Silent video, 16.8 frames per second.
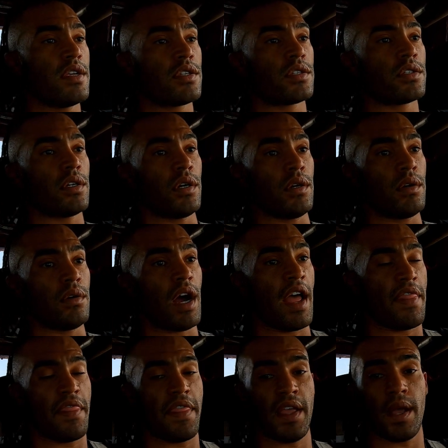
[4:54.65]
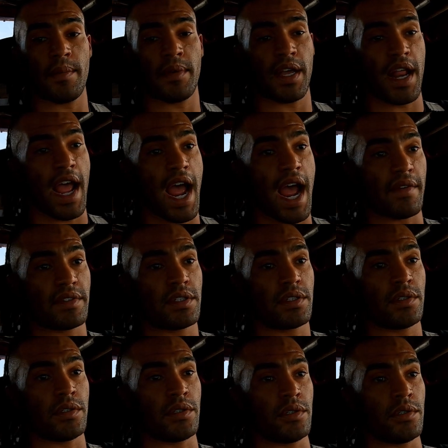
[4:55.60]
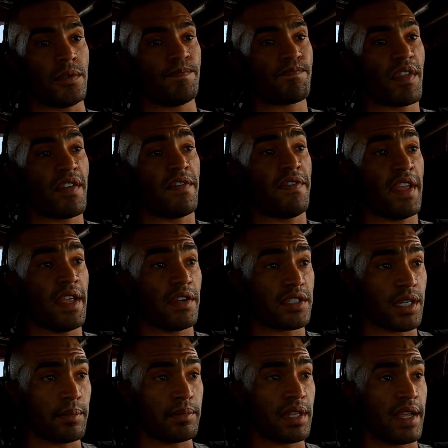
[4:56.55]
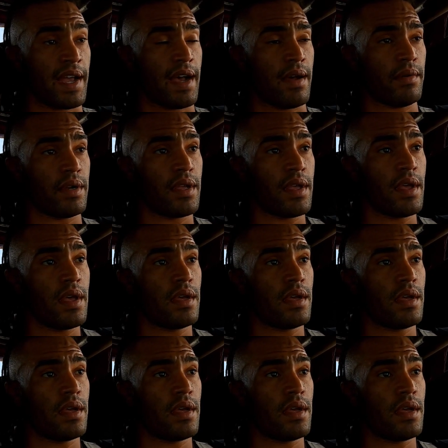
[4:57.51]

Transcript: So I think I'm gonna have to figure something out